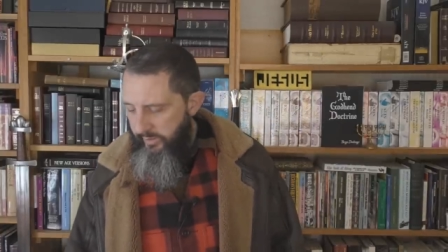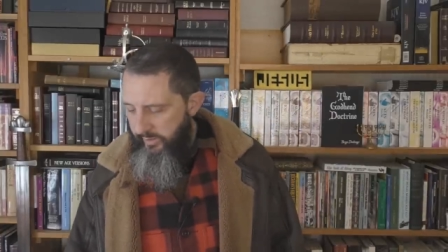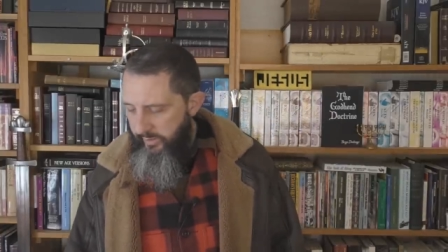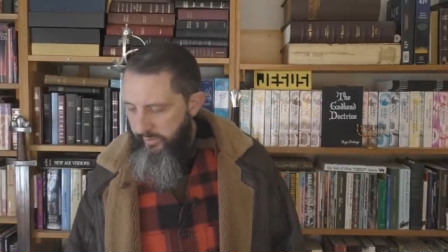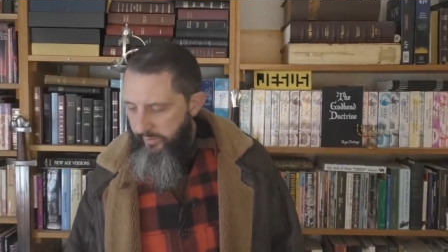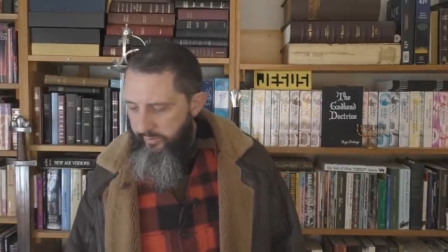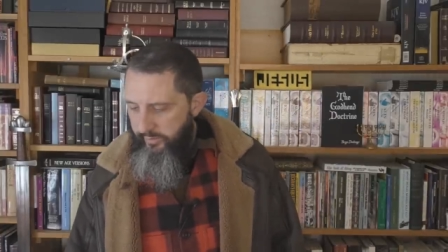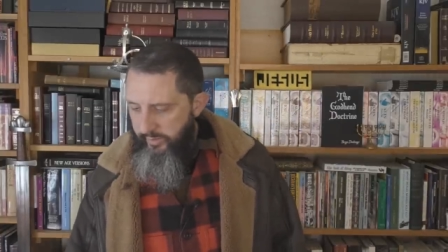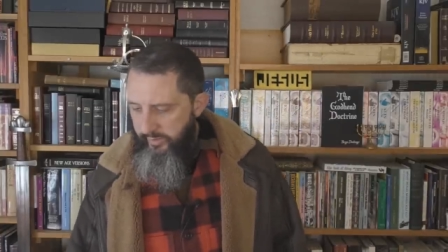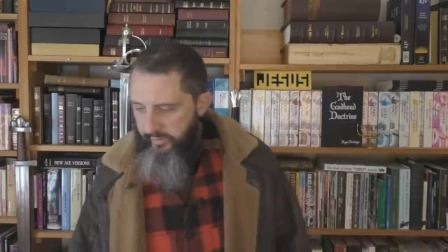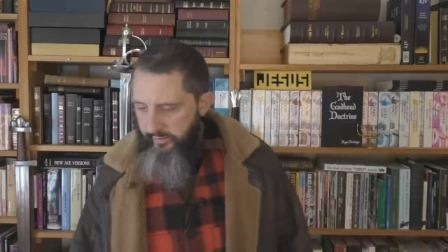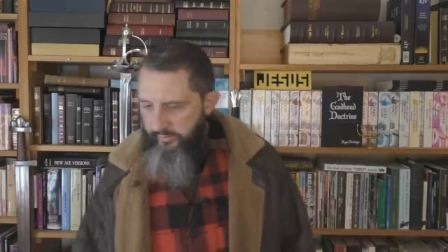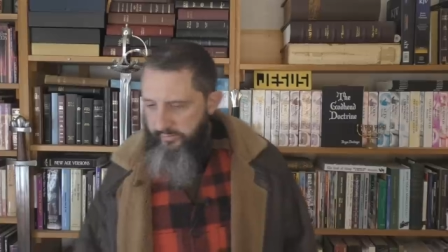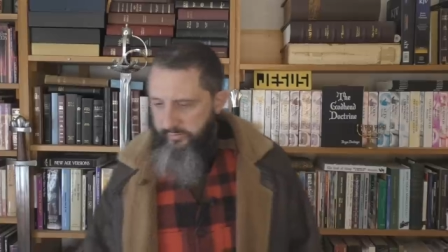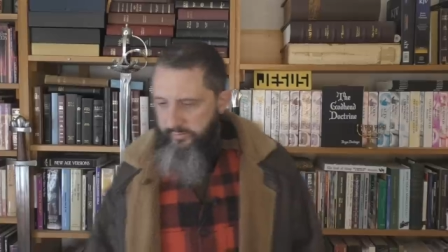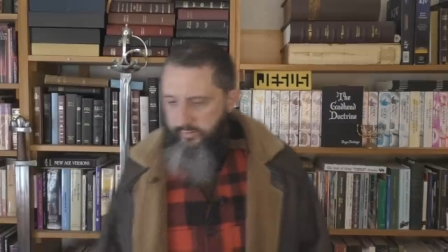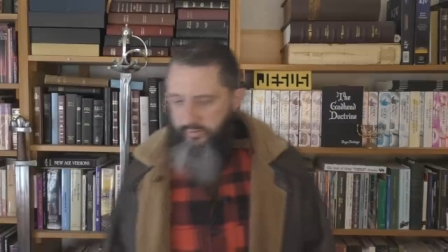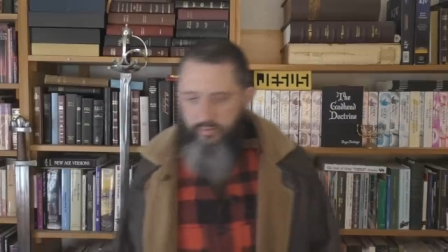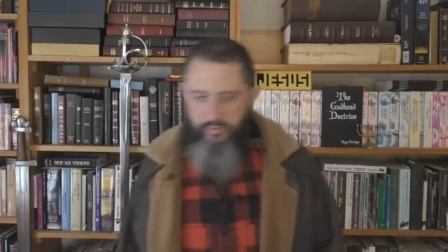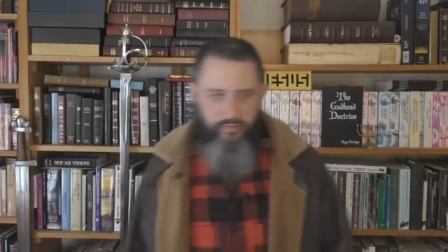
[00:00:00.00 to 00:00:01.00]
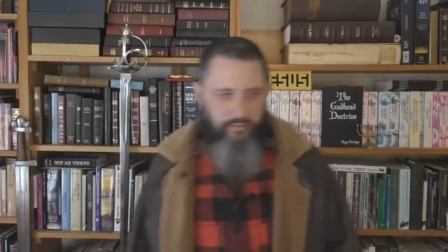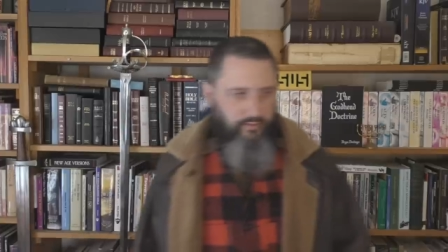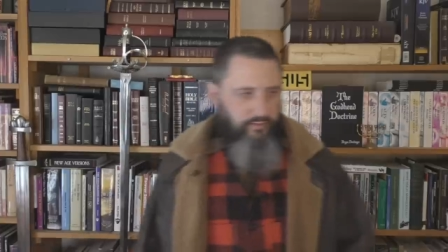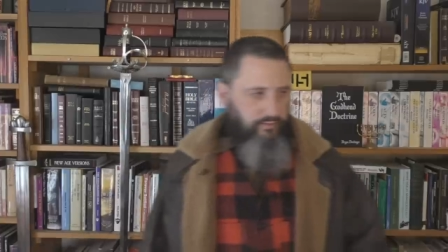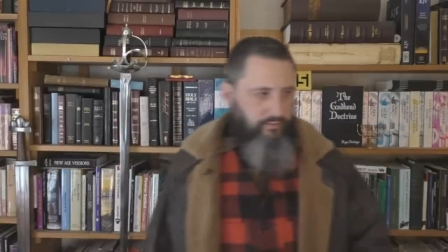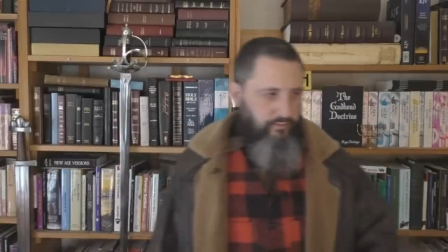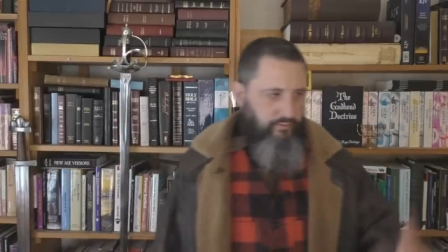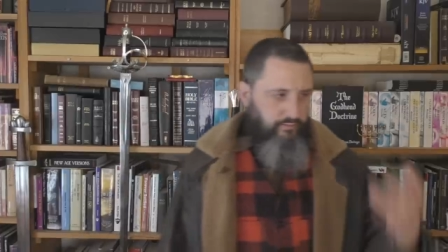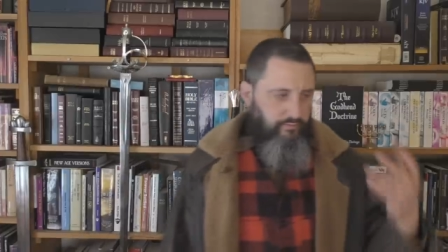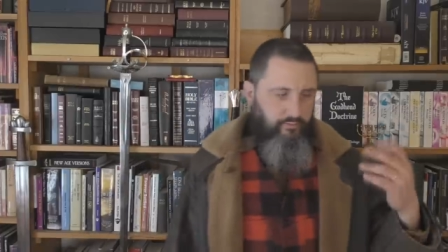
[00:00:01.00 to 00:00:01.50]
You know, the
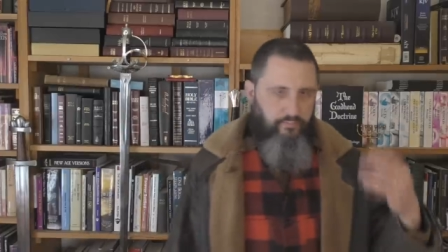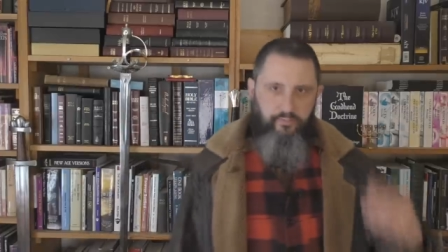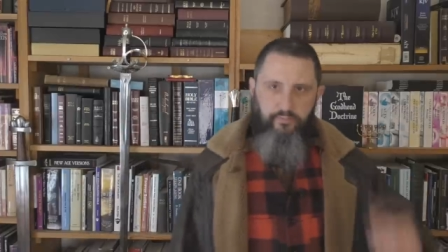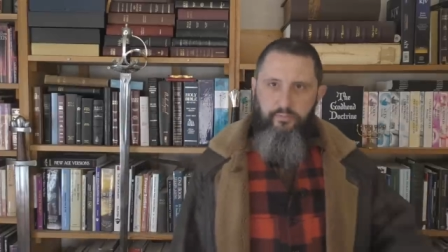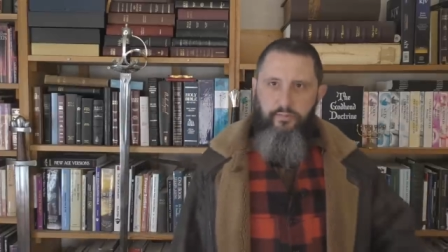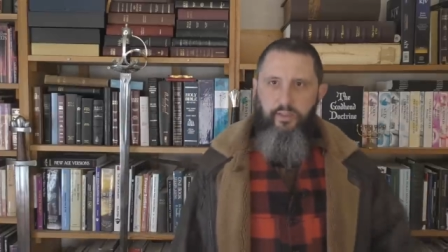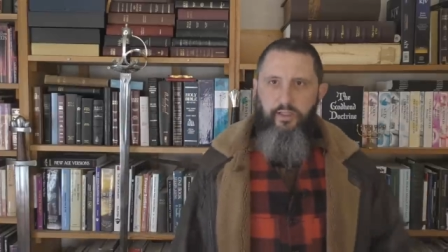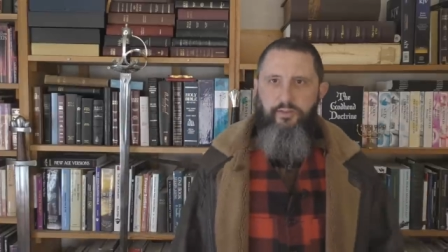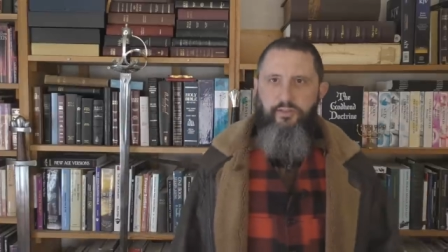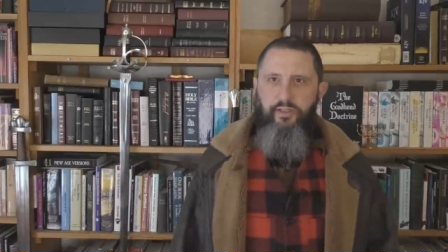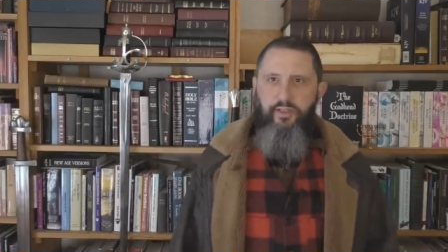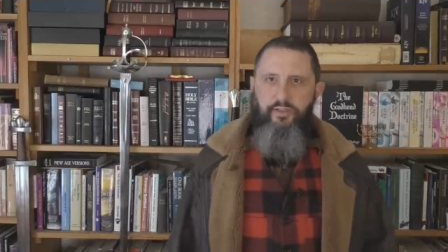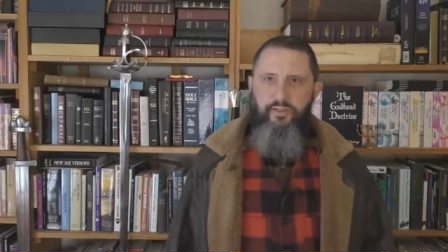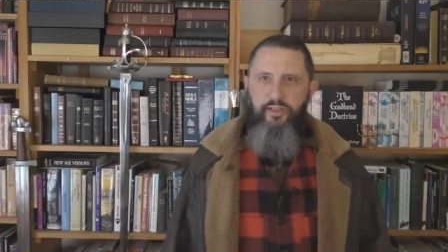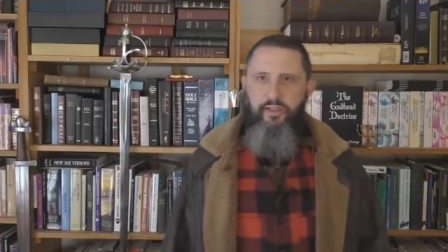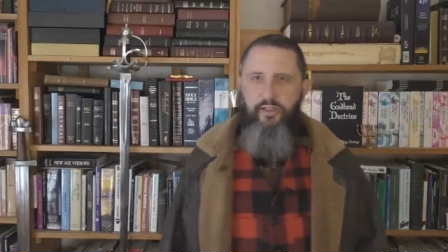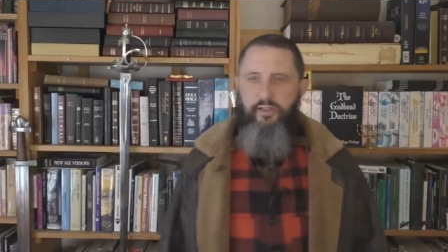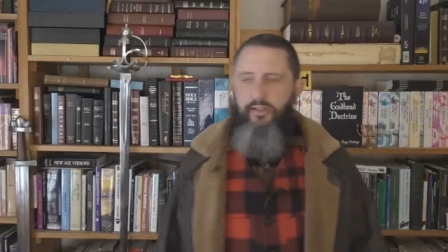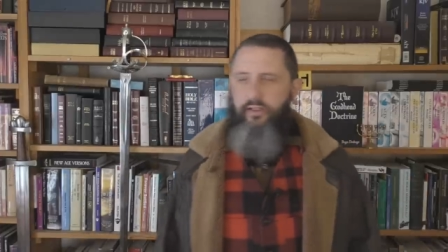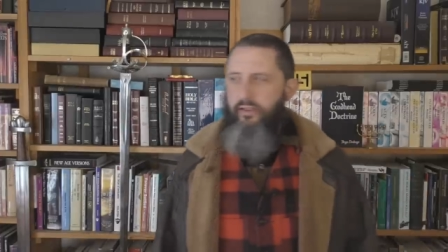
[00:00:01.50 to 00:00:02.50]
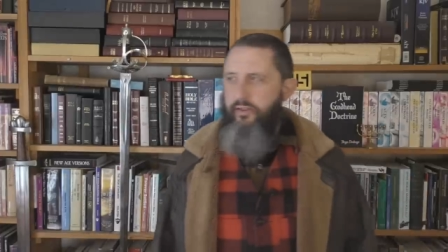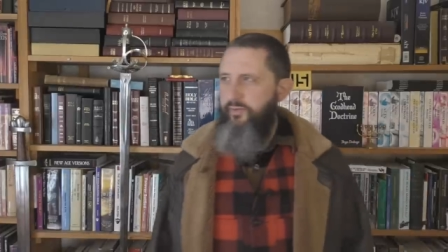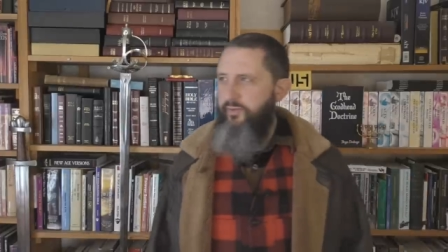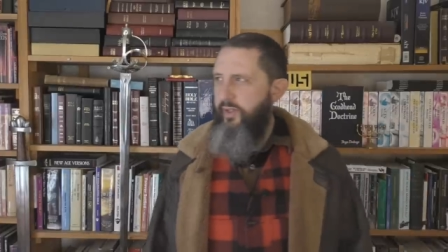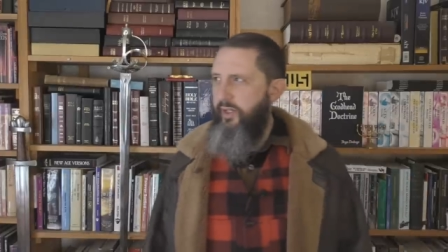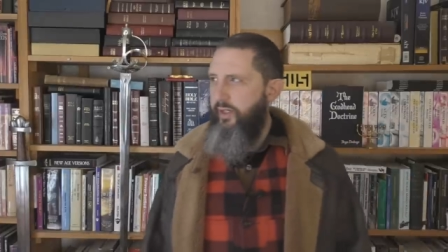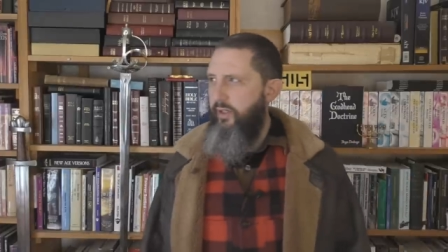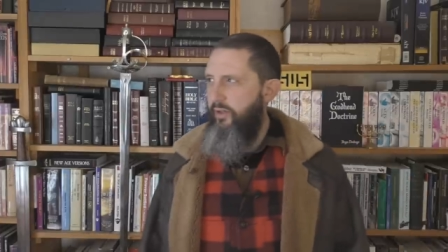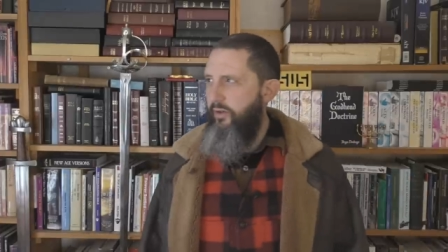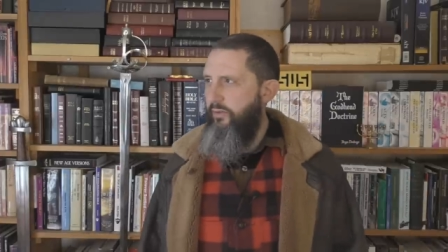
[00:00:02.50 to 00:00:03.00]
as I said in another
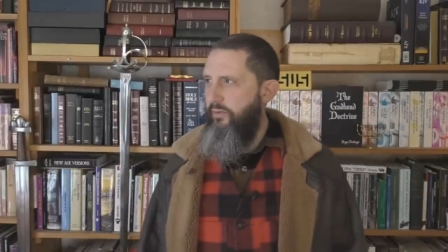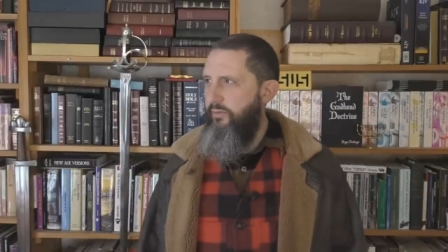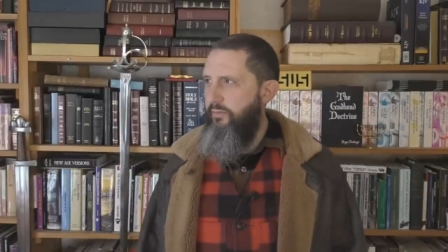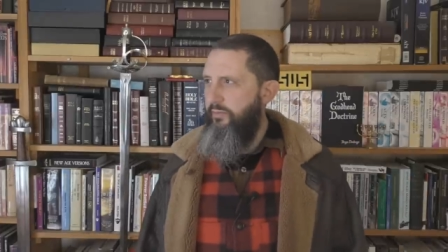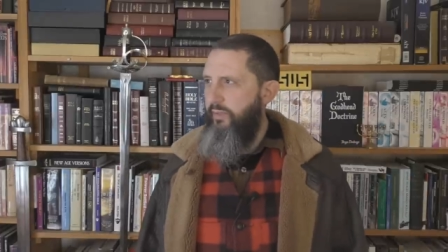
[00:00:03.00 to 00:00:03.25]
video,